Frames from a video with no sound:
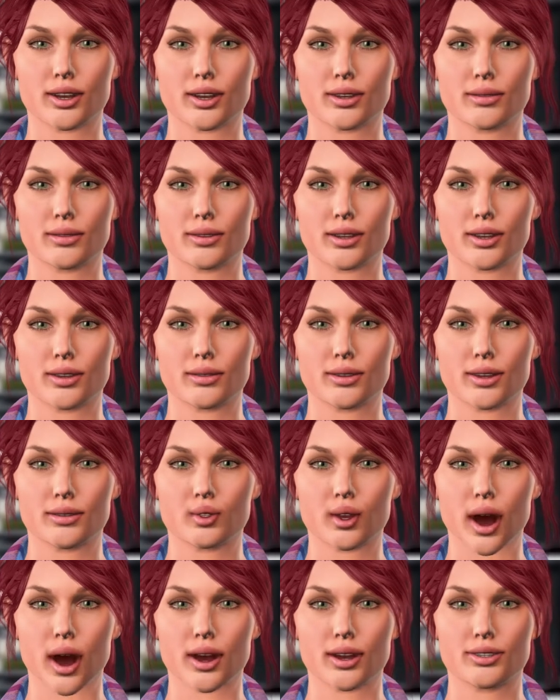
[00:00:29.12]
Big
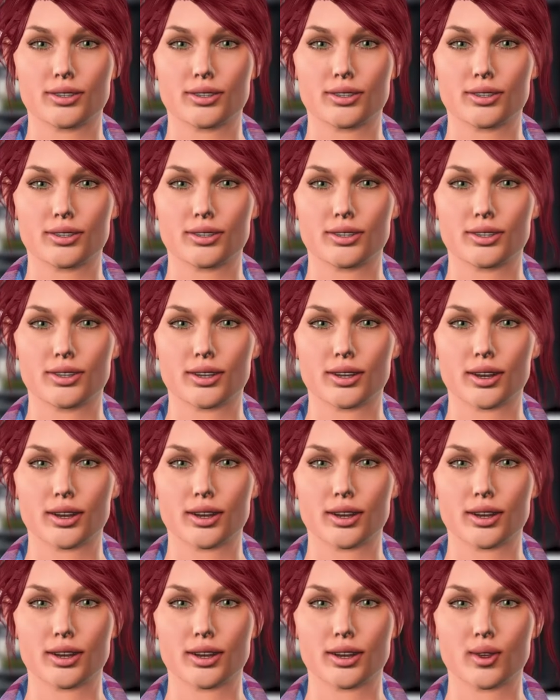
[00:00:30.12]
profit to all.
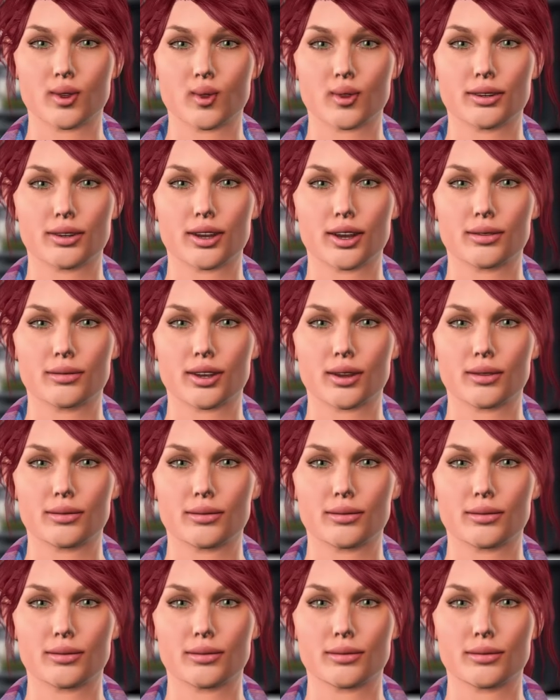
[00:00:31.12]
See you later.